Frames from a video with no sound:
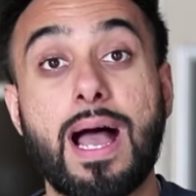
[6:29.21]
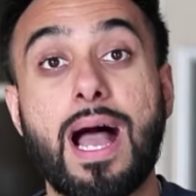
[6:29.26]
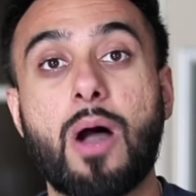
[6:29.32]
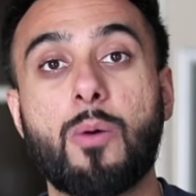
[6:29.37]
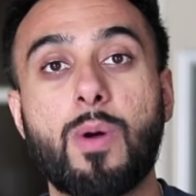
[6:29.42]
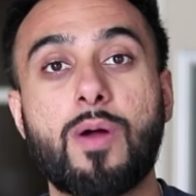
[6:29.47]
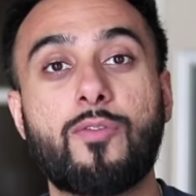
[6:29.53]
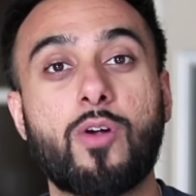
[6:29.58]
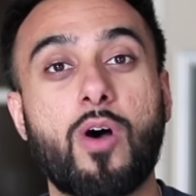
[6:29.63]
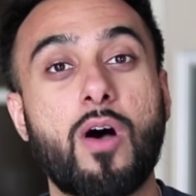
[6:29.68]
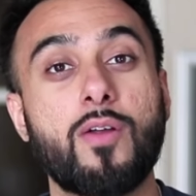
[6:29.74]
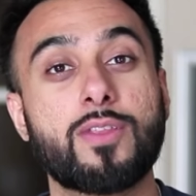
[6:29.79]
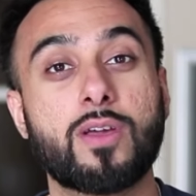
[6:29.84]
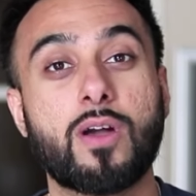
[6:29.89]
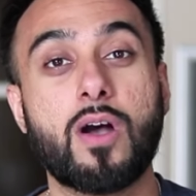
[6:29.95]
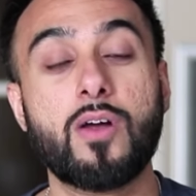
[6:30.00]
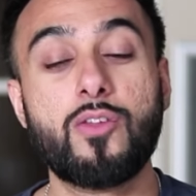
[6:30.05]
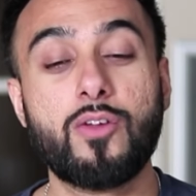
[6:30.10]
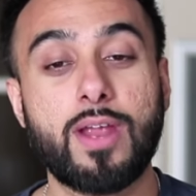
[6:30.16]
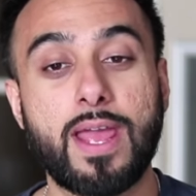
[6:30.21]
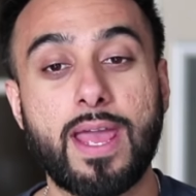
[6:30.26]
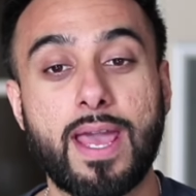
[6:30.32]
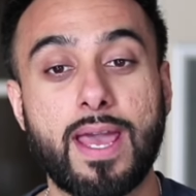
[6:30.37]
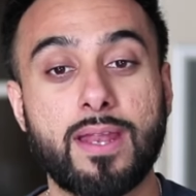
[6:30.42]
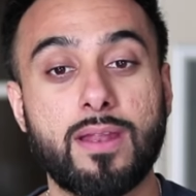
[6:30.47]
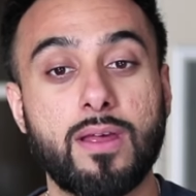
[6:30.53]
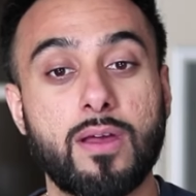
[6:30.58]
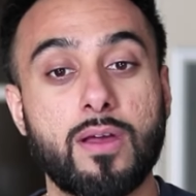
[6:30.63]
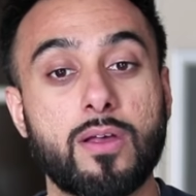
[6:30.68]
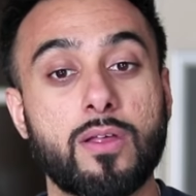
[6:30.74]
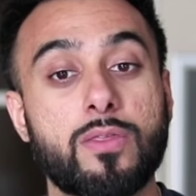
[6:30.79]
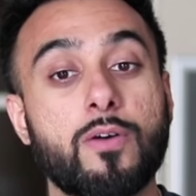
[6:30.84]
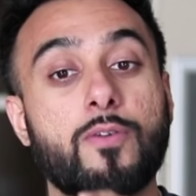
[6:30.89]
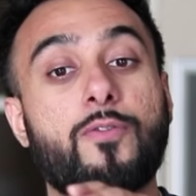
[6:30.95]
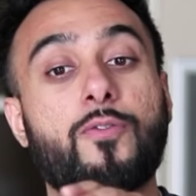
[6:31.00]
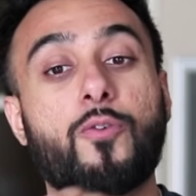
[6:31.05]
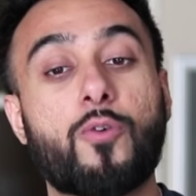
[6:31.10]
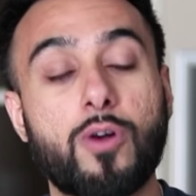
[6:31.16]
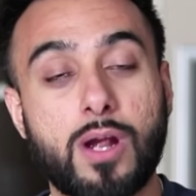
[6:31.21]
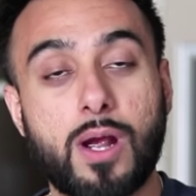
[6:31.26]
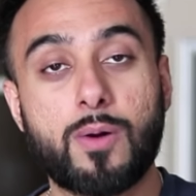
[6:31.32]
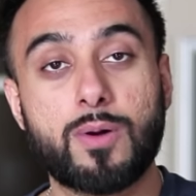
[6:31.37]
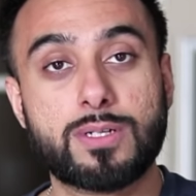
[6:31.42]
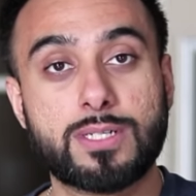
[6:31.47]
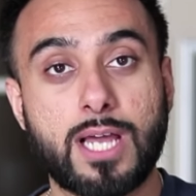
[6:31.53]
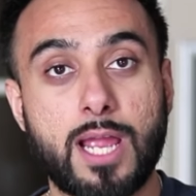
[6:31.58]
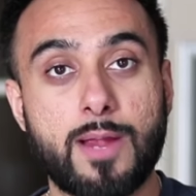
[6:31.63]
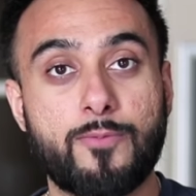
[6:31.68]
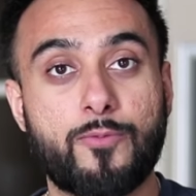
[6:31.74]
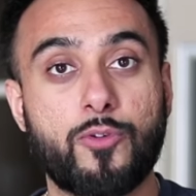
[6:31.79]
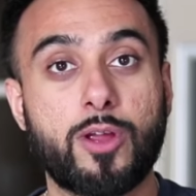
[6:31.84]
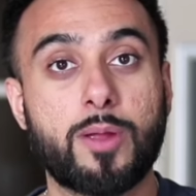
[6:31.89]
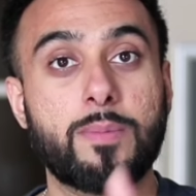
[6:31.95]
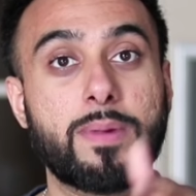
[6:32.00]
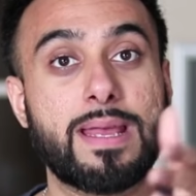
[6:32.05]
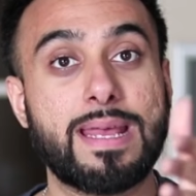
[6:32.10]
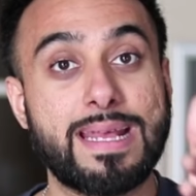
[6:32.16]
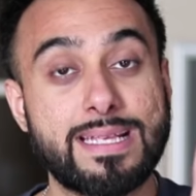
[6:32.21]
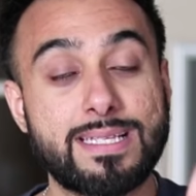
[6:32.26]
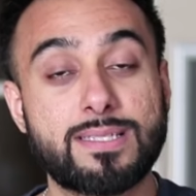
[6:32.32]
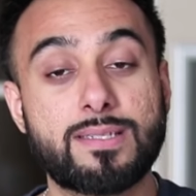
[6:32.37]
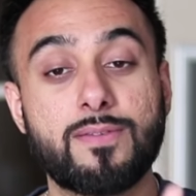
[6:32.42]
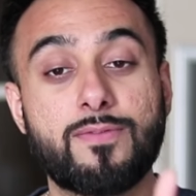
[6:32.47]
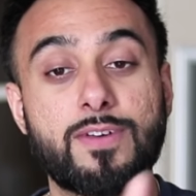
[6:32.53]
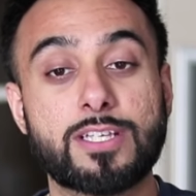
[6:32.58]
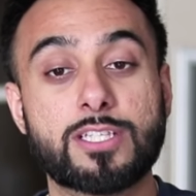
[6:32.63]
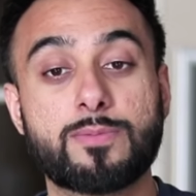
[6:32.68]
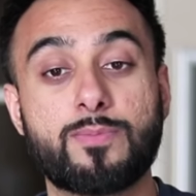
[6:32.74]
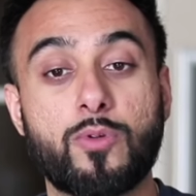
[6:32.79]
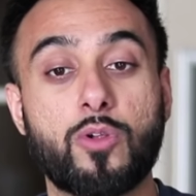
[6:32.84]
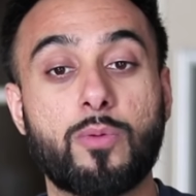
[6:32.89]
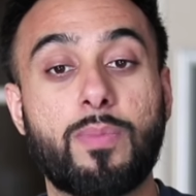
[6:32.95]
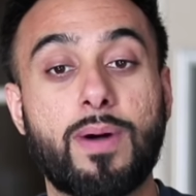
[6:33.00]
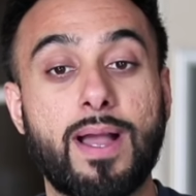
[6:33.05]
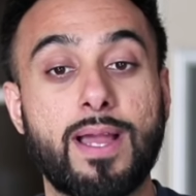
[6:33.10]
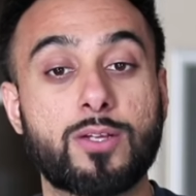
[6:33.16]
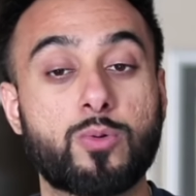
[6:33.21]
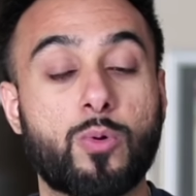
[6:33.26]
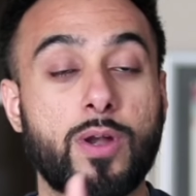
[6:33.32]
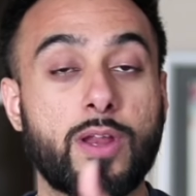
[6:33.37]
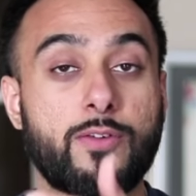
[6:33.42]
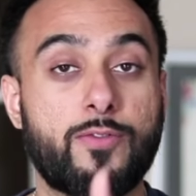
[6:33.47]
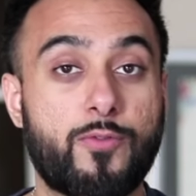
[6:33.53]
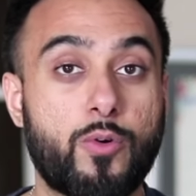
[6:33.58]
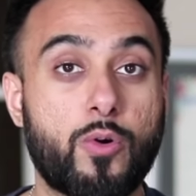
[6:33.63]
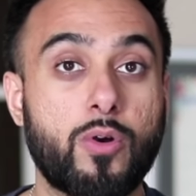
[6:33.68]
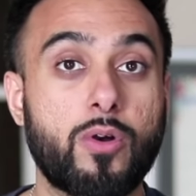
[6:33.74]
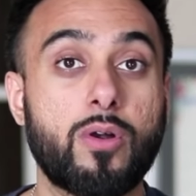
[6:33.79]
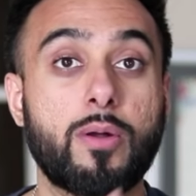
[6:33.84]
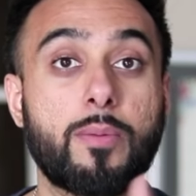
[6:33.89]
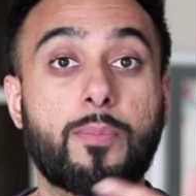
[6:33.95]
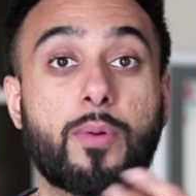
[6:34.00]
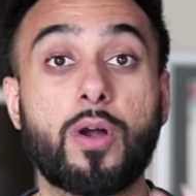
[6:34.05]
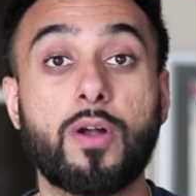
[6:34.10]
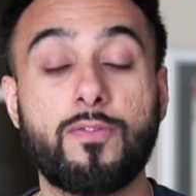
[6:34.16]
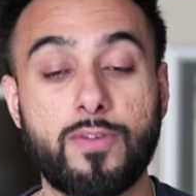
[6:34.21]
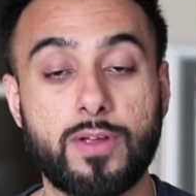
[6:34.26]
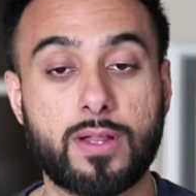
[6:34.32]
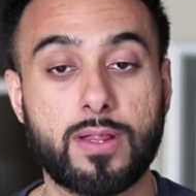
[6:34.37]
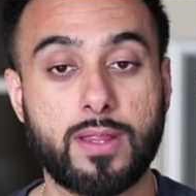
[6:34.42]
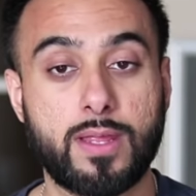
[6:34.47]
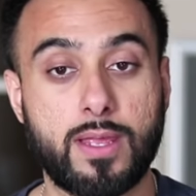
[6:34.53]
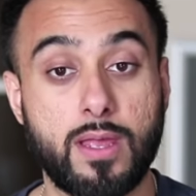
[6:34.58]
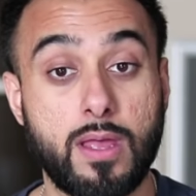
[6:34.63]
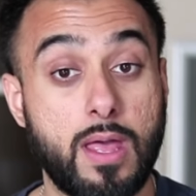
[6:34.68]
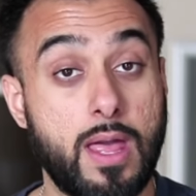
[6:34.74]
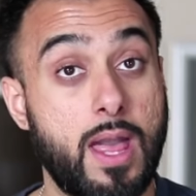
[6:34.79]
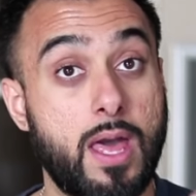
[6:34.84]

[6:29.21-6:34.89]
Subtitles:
However, on the other hand, the 4-hour time frame is divisible by 24 perfectly.